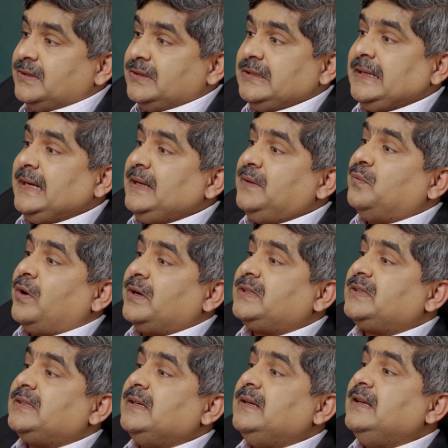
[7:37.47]
really
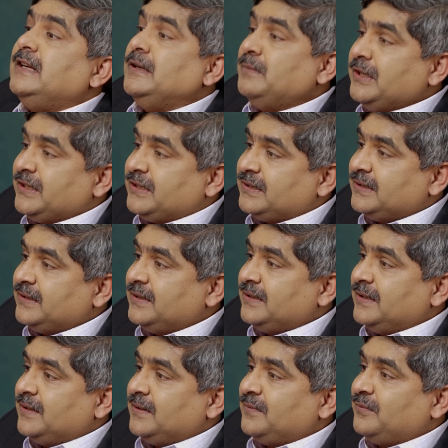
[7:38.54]
what's the limit
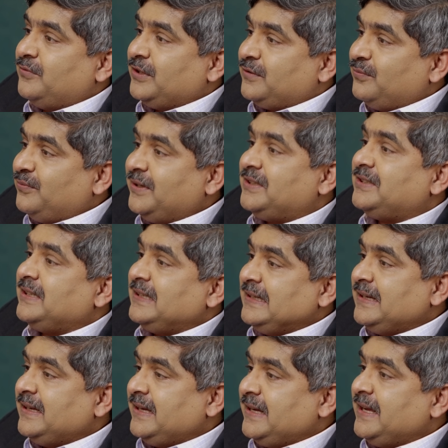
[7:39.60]
with which
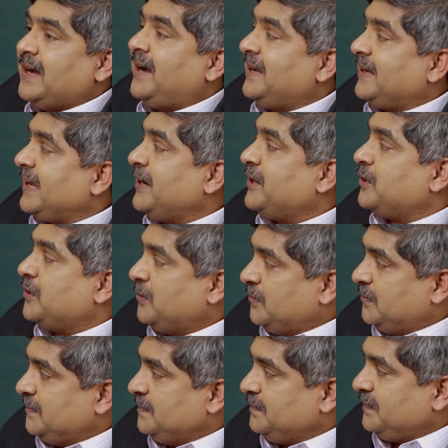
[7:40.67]
AI can go